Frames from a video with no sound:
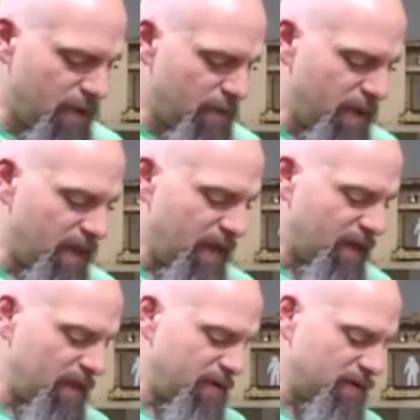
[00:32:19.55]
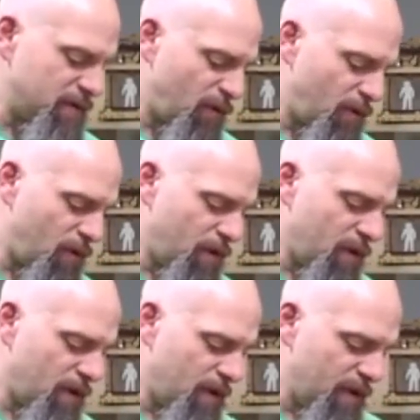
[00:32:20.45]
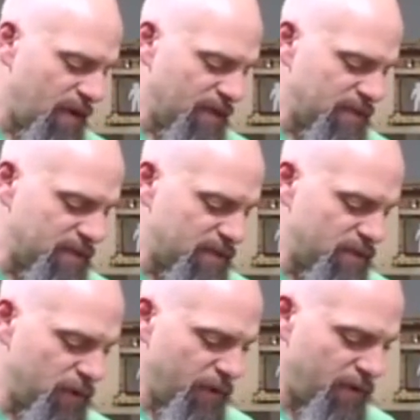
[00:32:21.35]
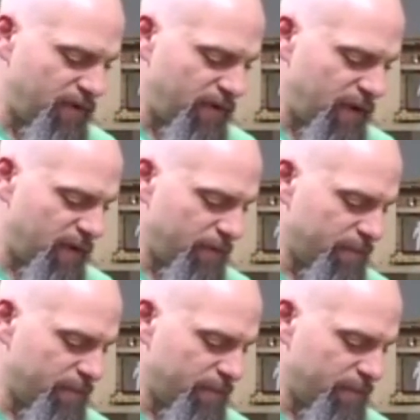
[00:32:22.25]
But that clearance hole, this is a super good fit.